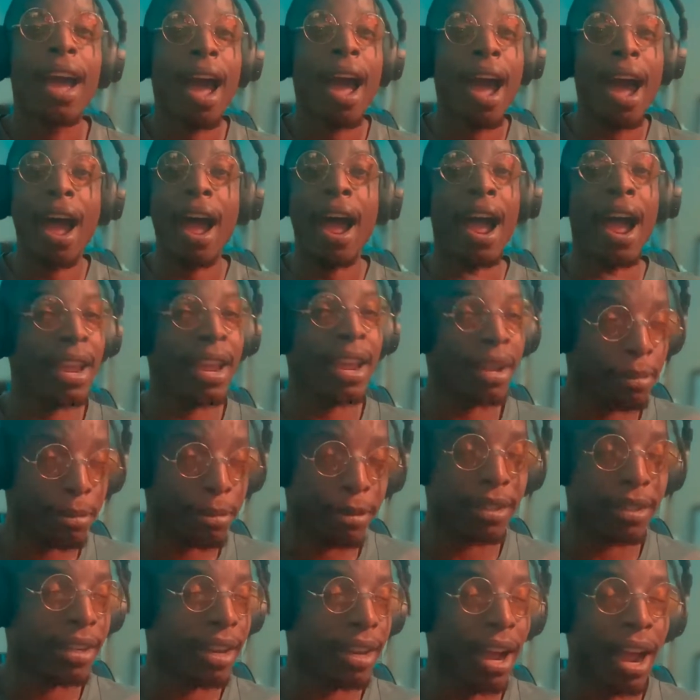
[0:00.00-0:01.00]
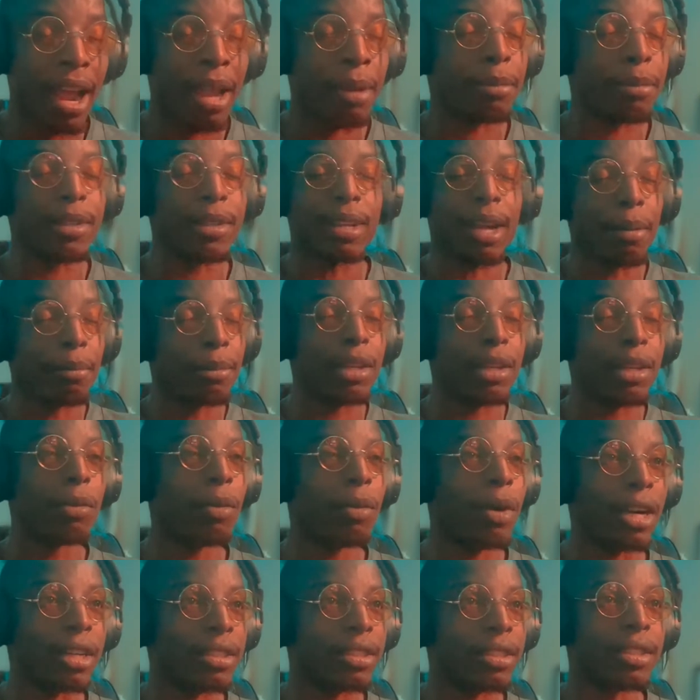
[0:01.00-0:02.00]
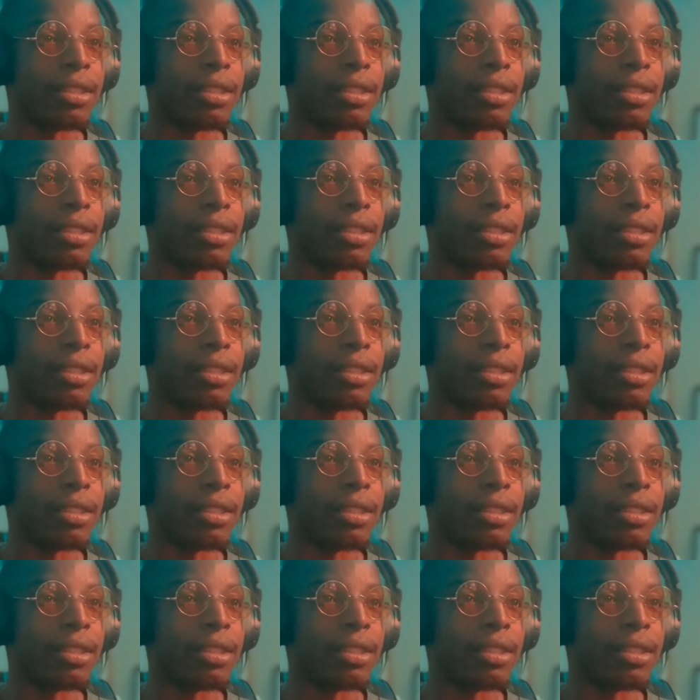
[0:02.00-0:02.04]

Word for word: Hyped. Hyped. I'm gonna watch